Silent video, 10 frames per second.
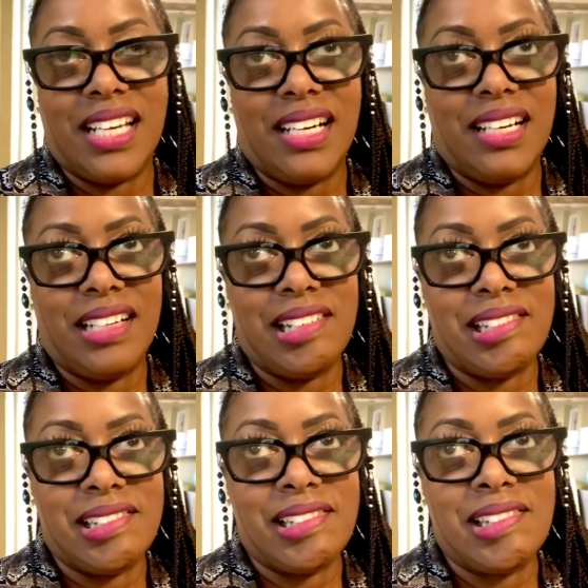
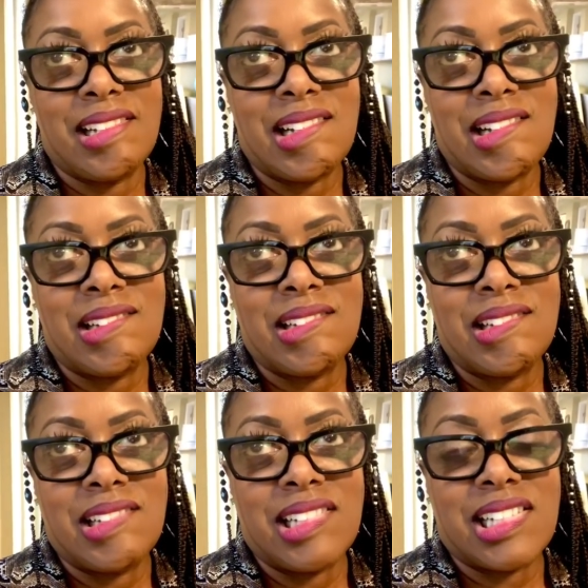Uh,
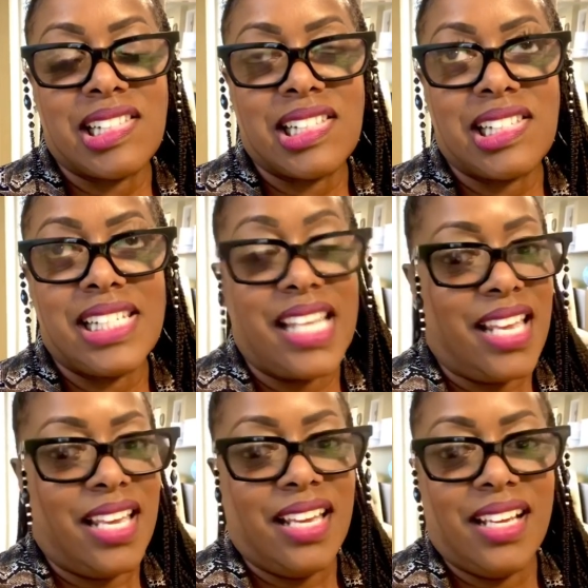yeah,
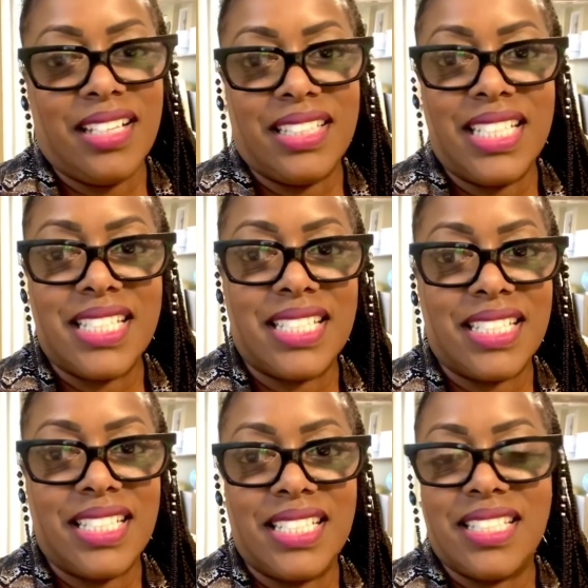this
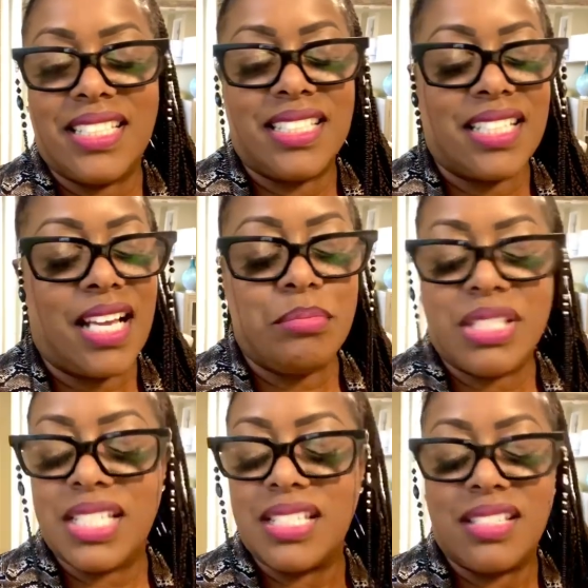is I'm
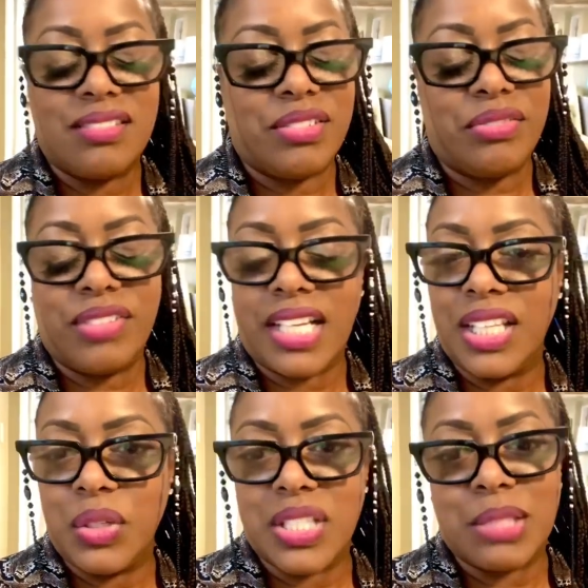just
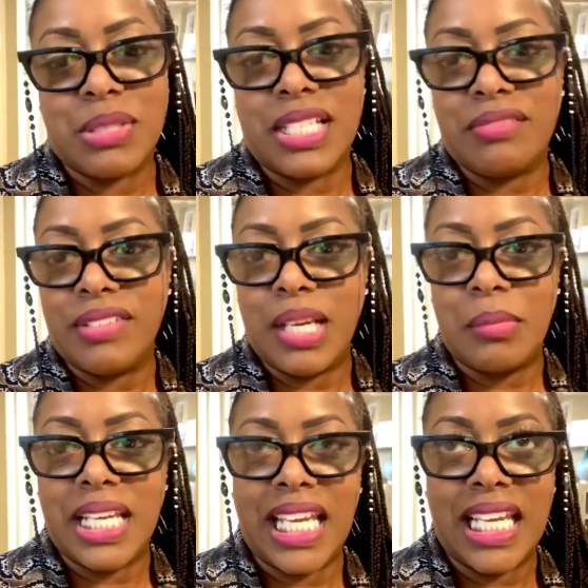reflecting on some stuff,
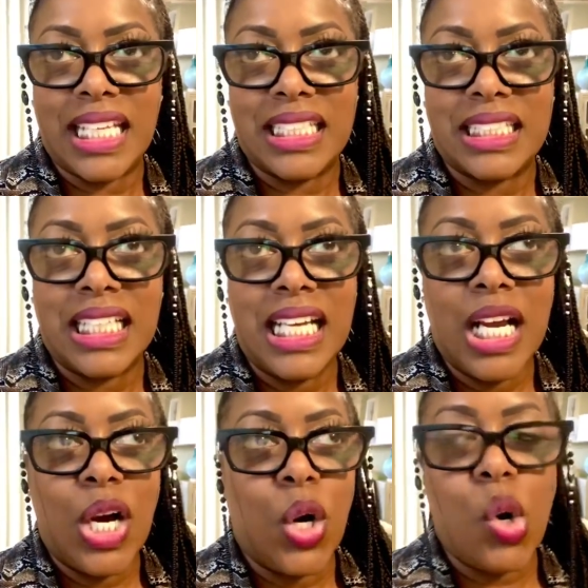family, and
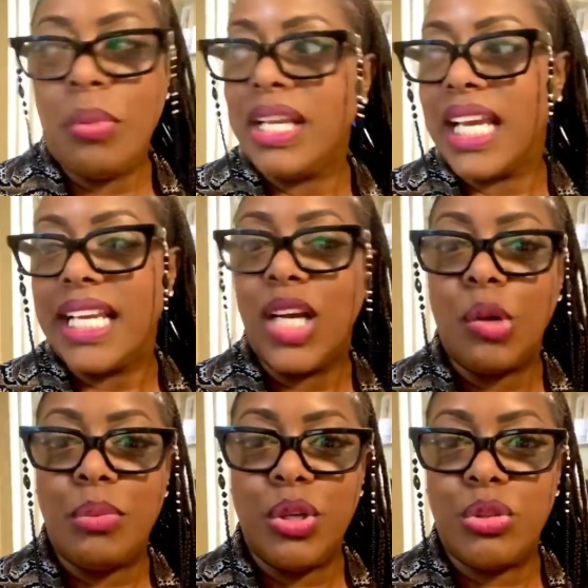hoping I can
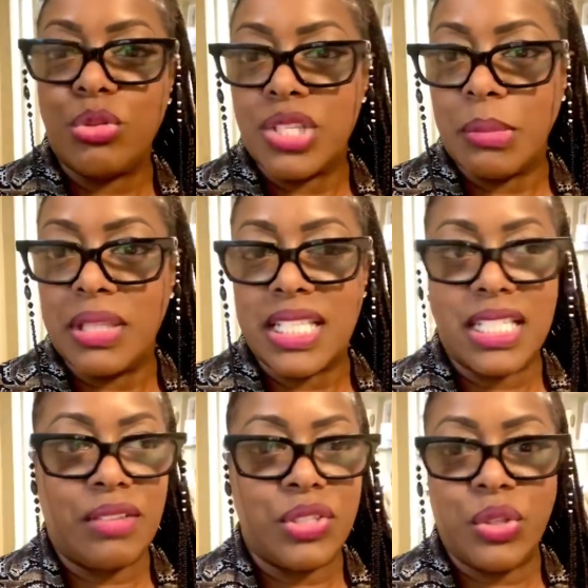help you through some of this
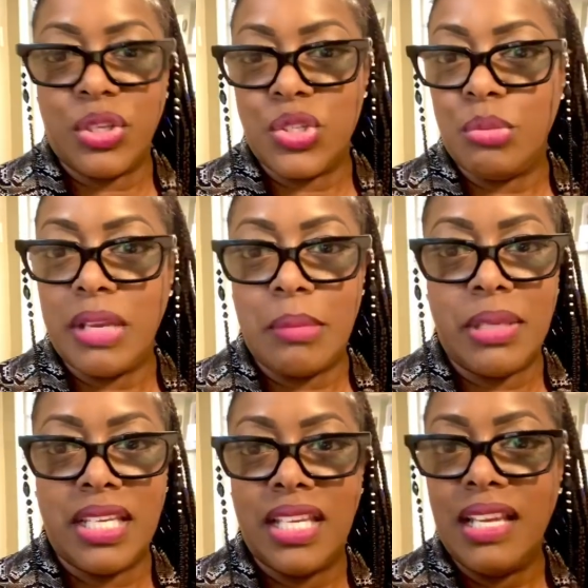stuff too, because you may
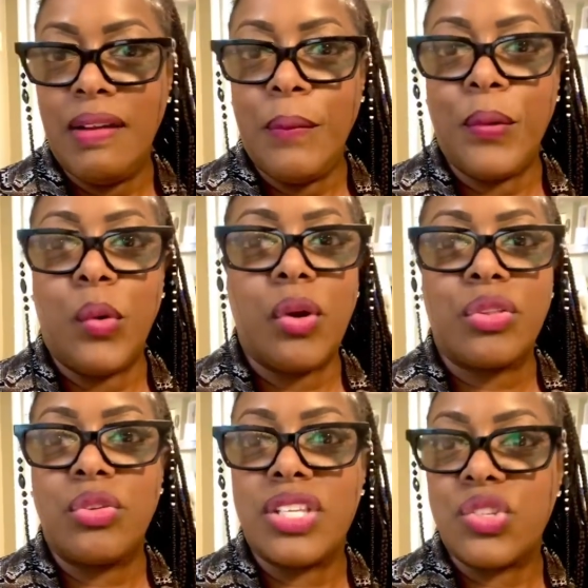be going
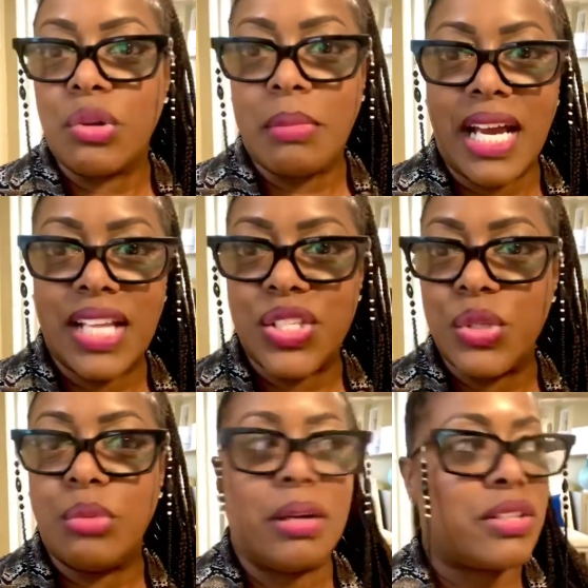through this in your mind
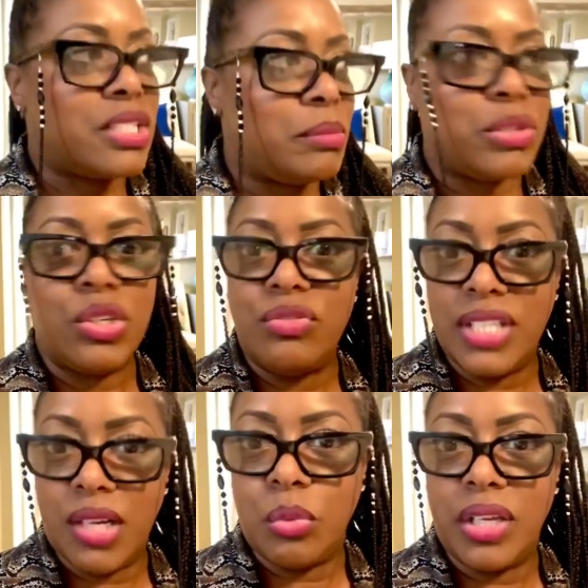too about something you
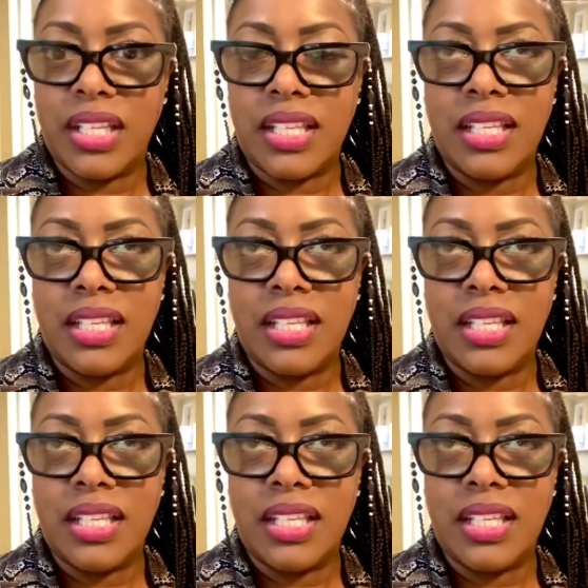dealt with